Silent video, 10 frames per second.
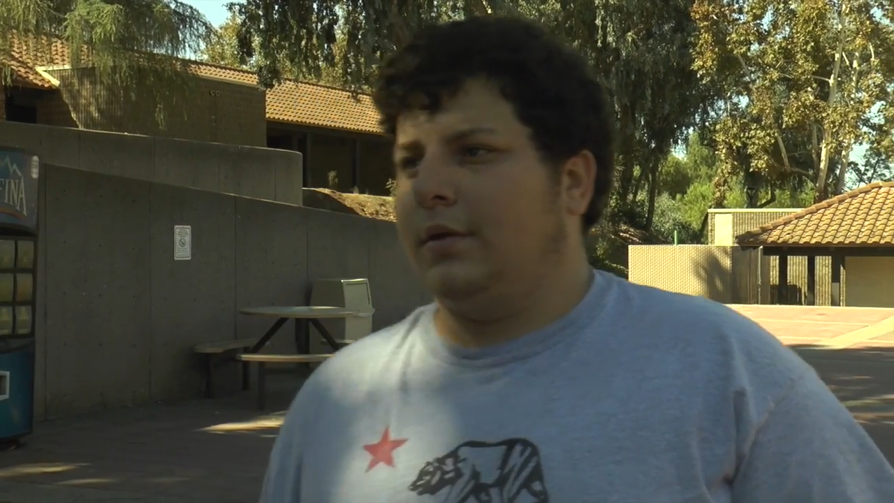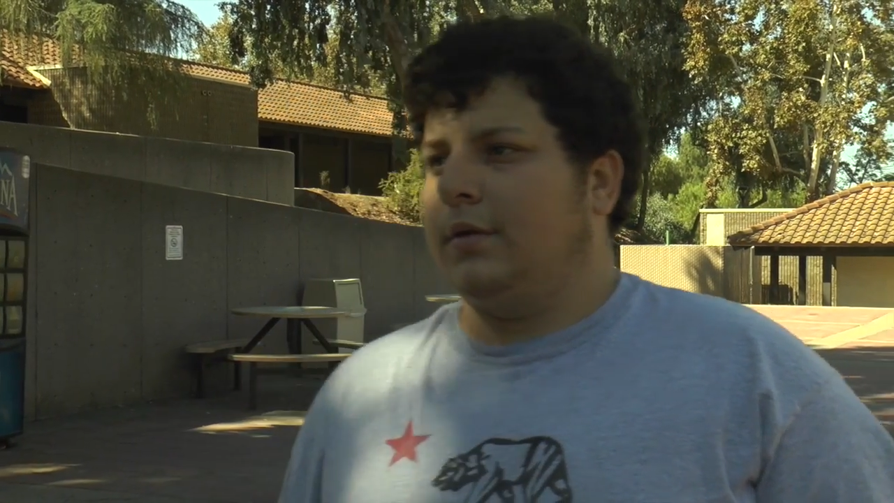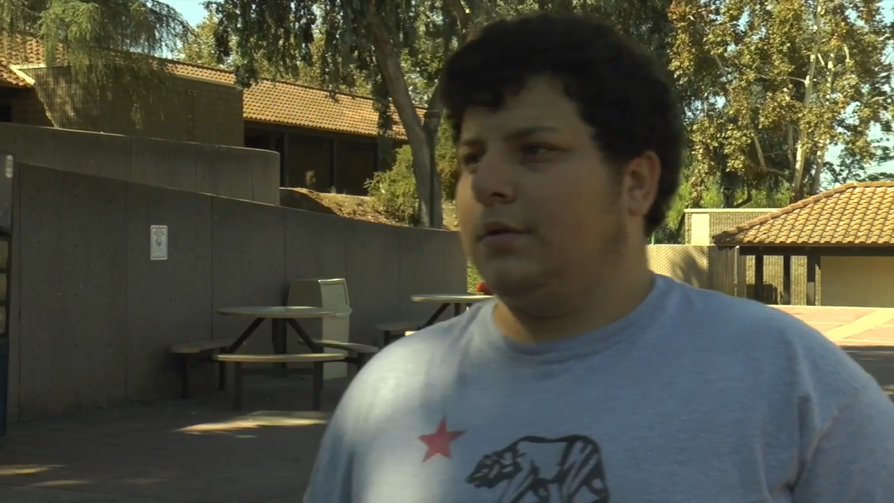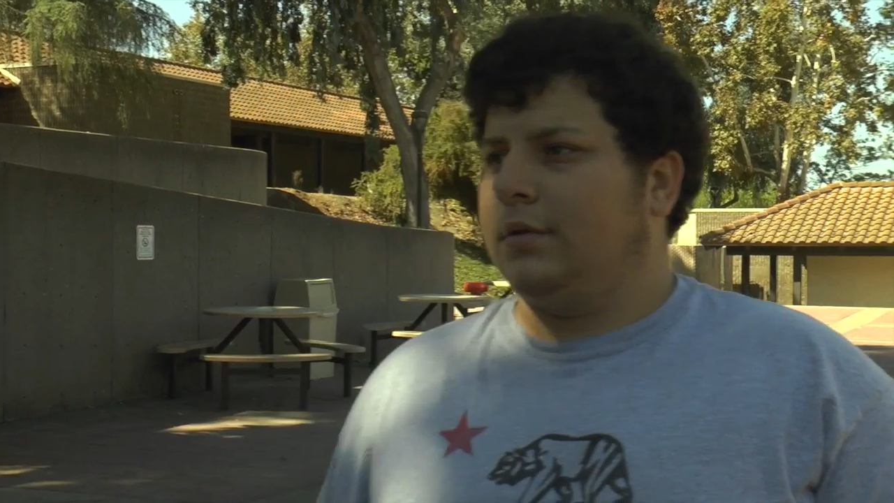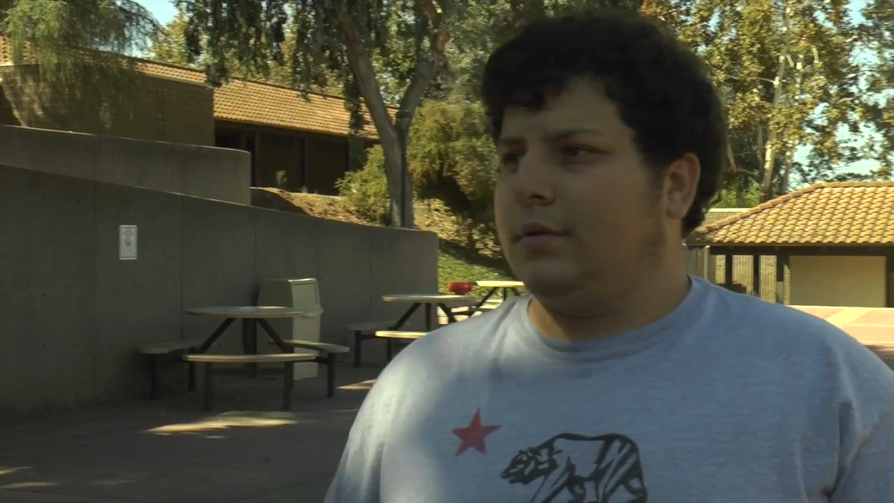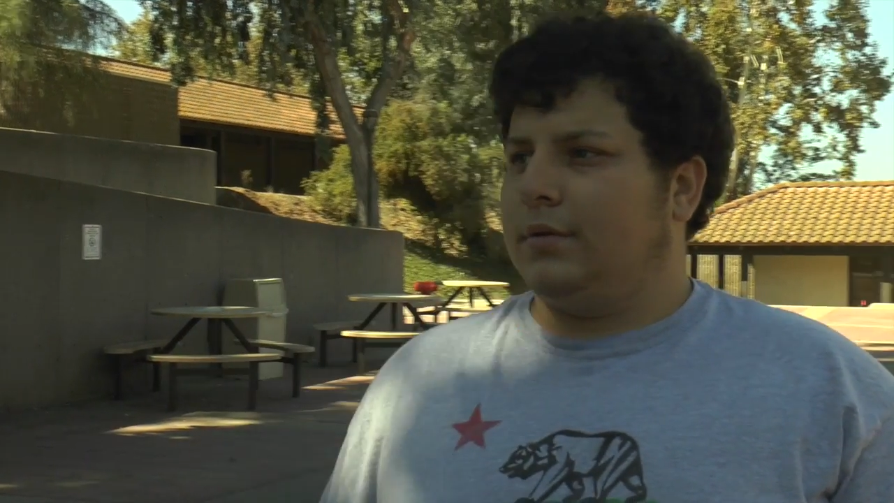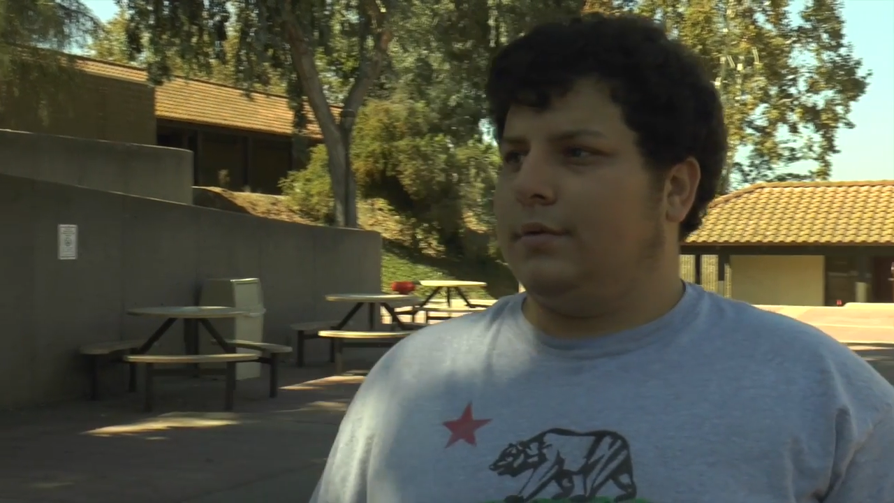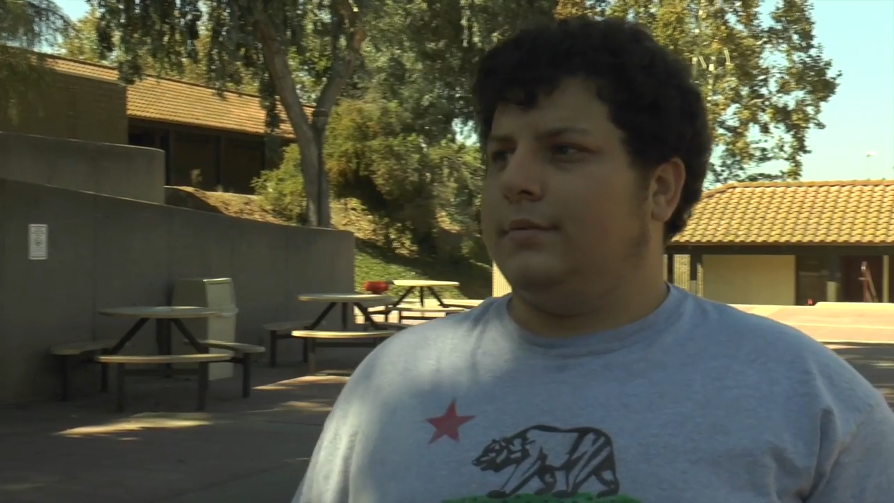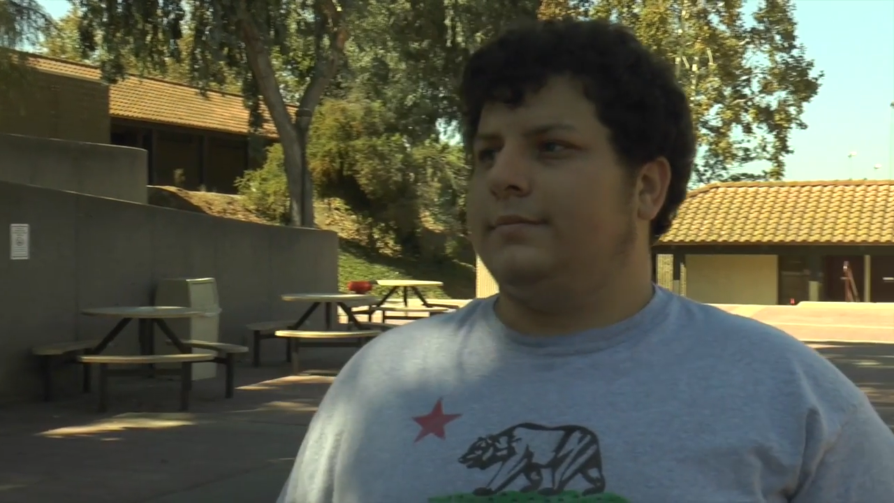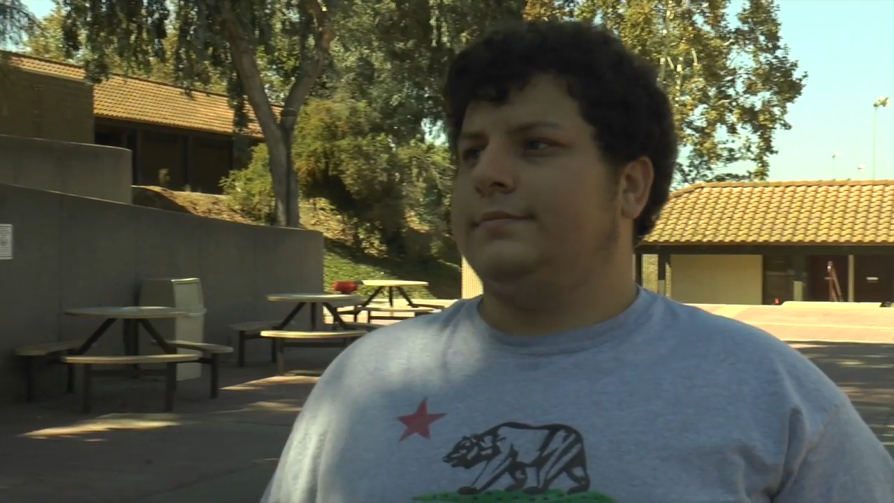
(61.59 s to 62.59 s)
There it is.
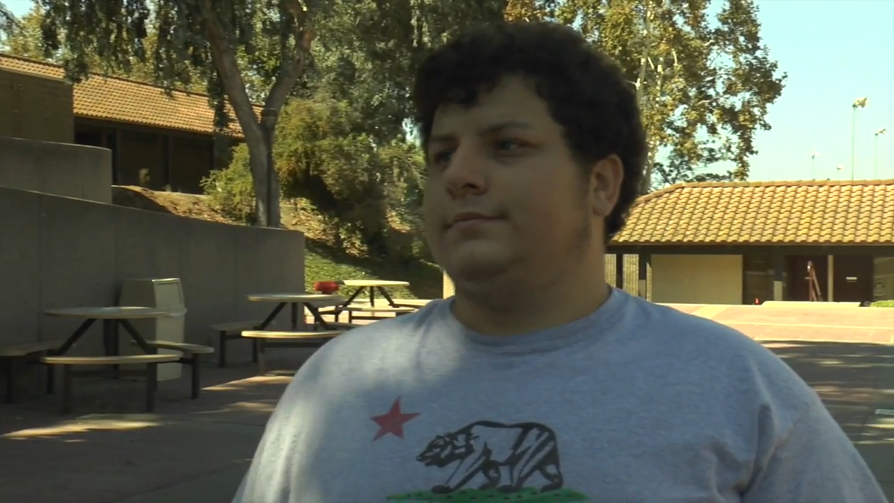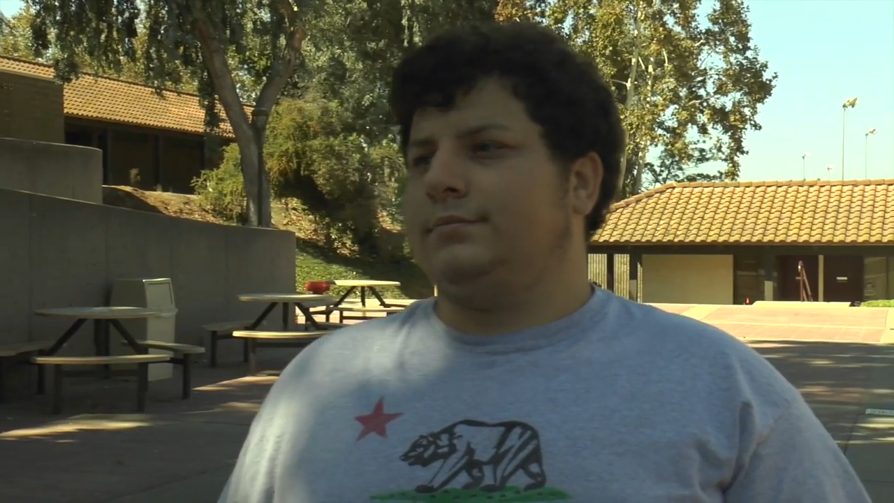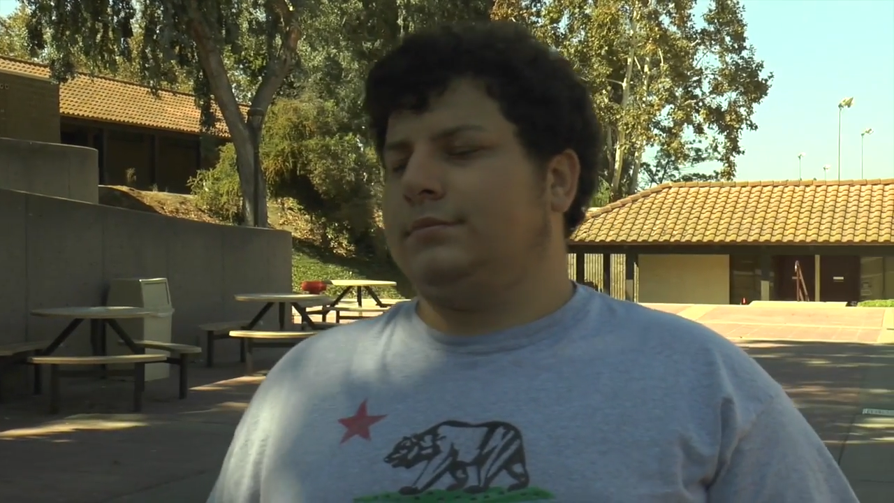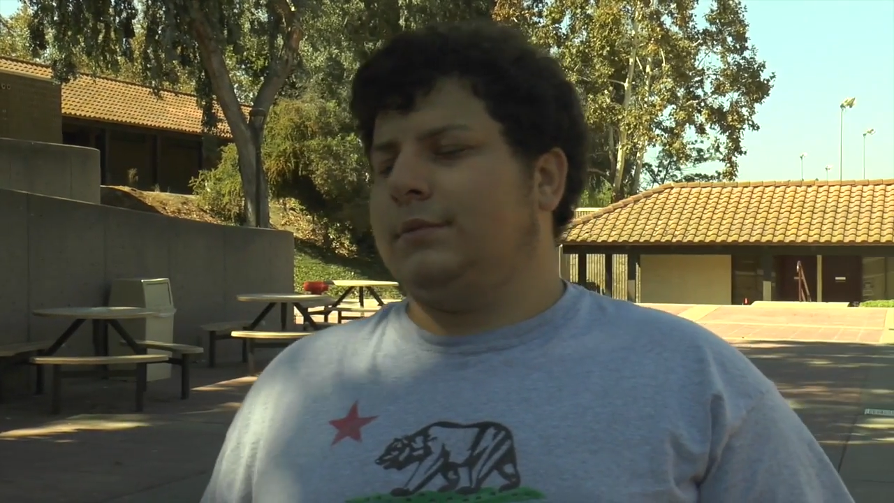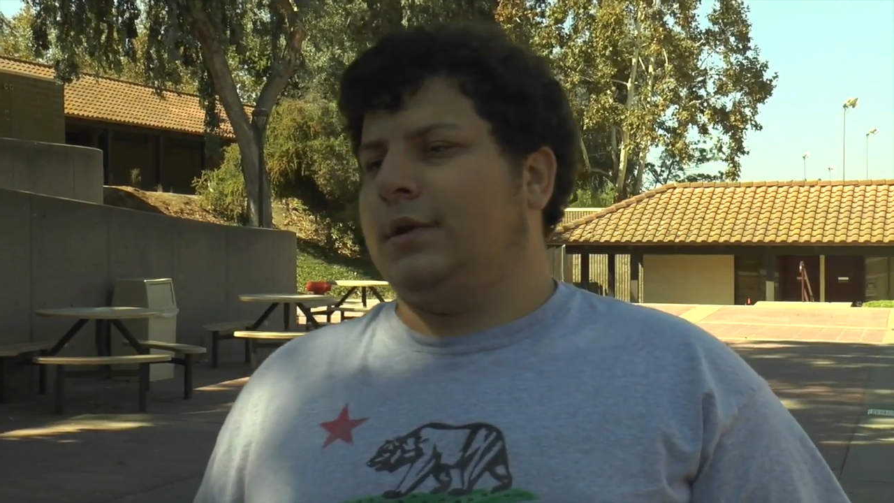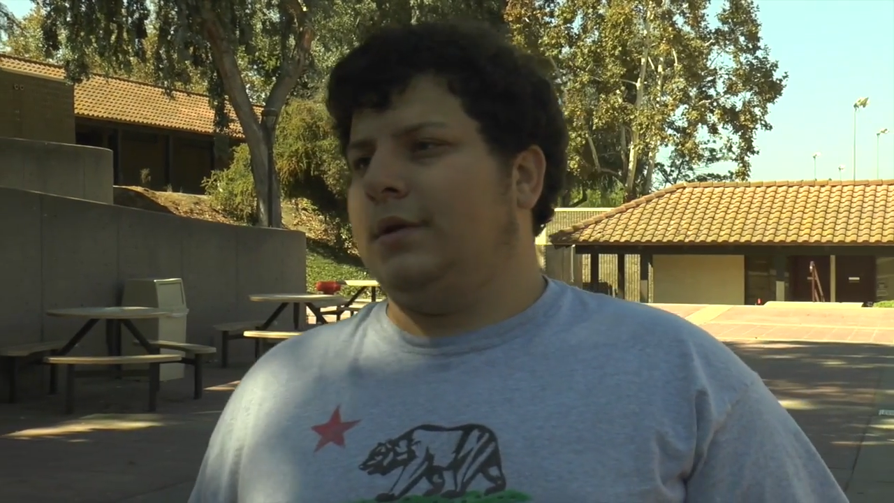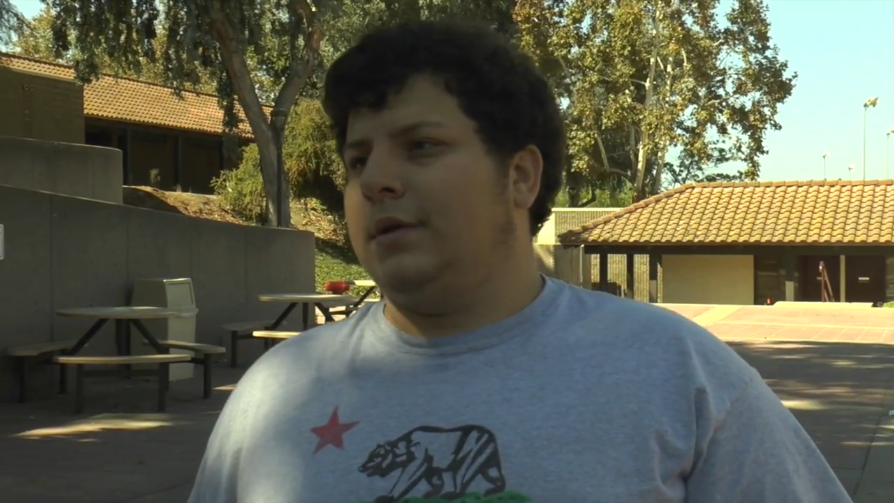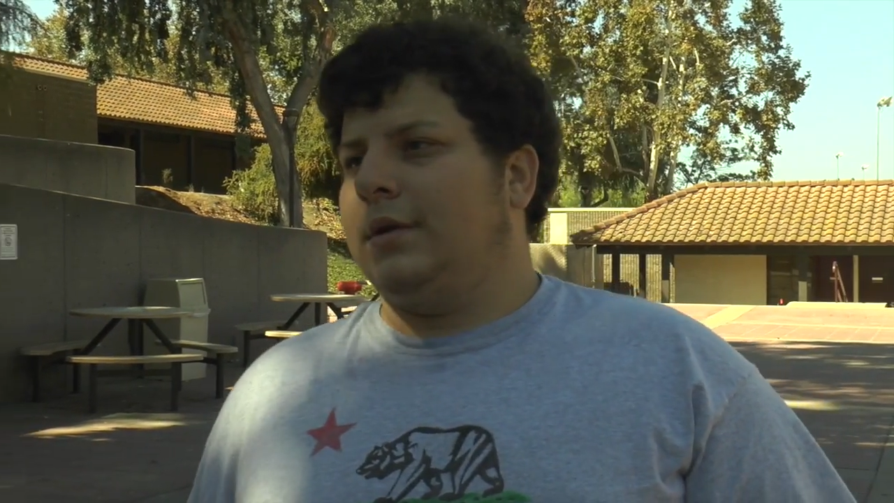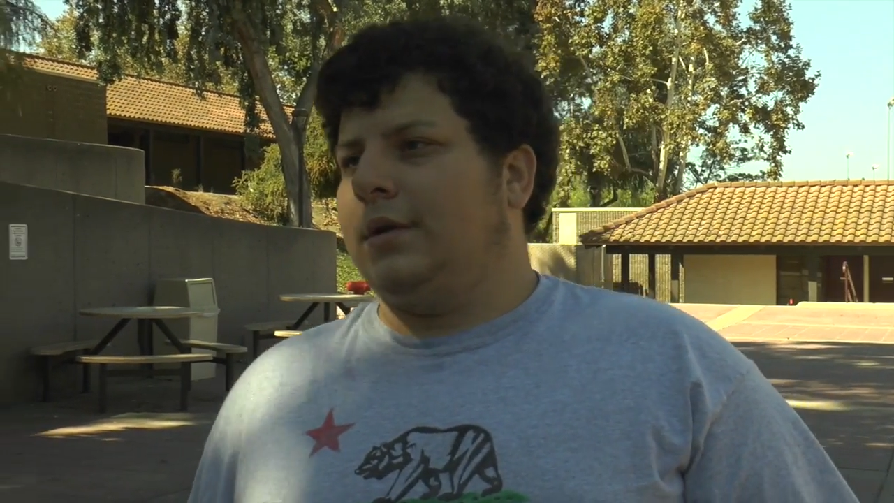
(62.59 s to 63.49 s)
There, it finally comes out.